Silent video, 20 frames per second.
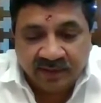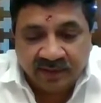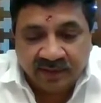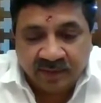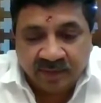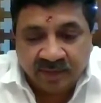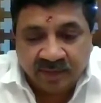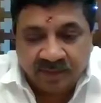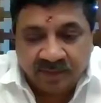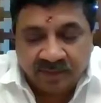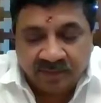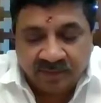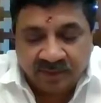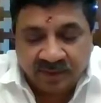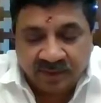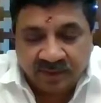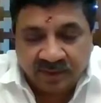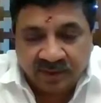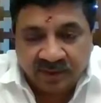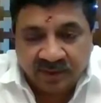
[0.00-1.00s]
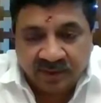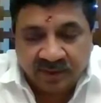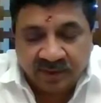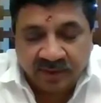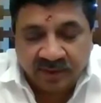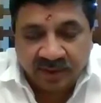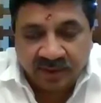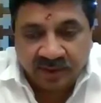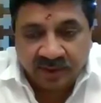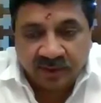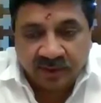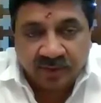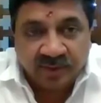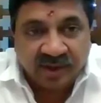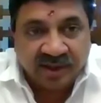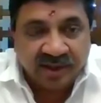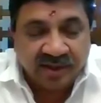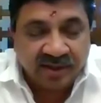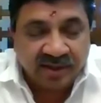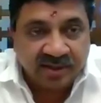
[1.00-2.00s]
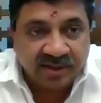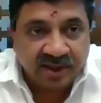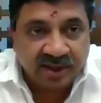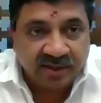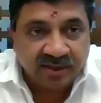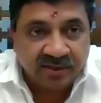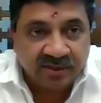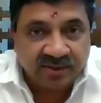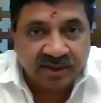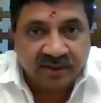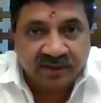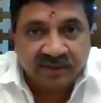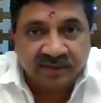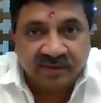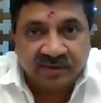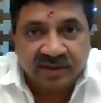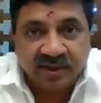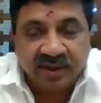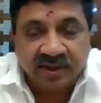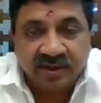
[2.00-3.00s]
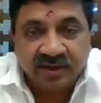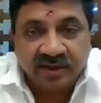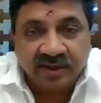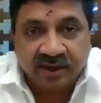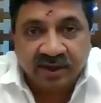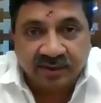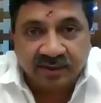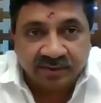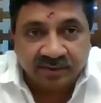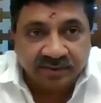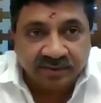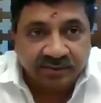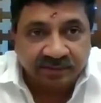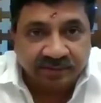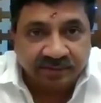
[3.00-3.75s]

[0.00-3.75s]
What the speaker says: luminaries like yourselves. Thank you.